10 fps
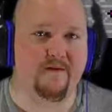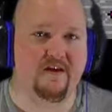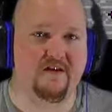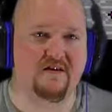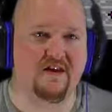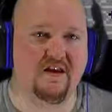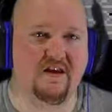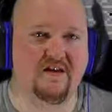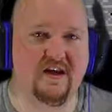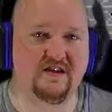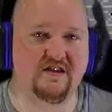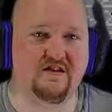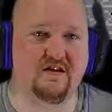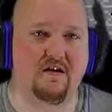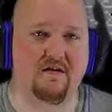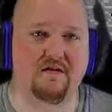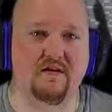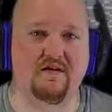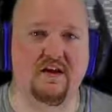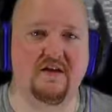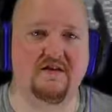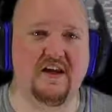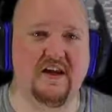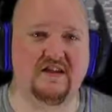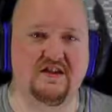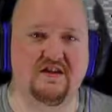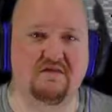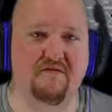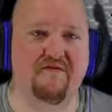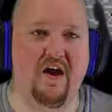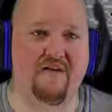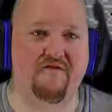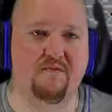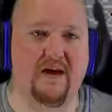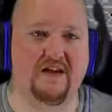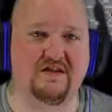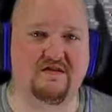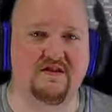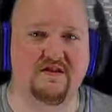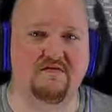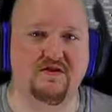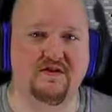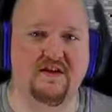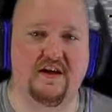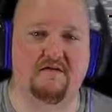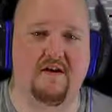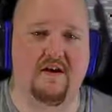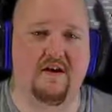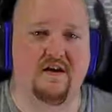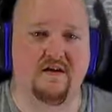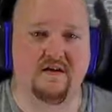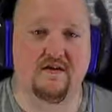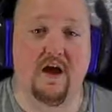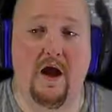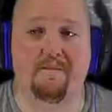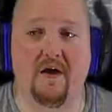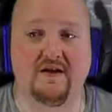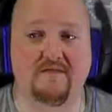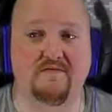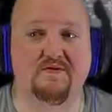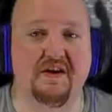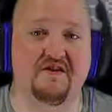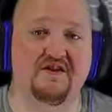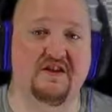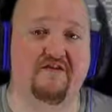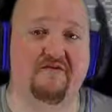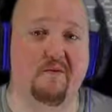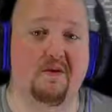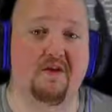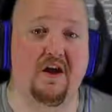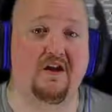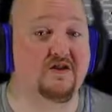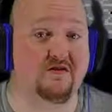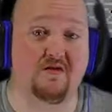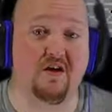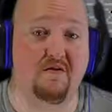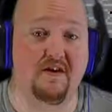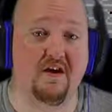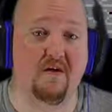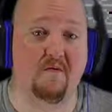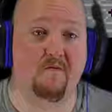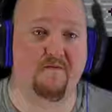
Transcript: you think that you taste, or you think your taste is too refined for pastries, don't you, dearie? I bought some spider stuff from early on, so no, I don't.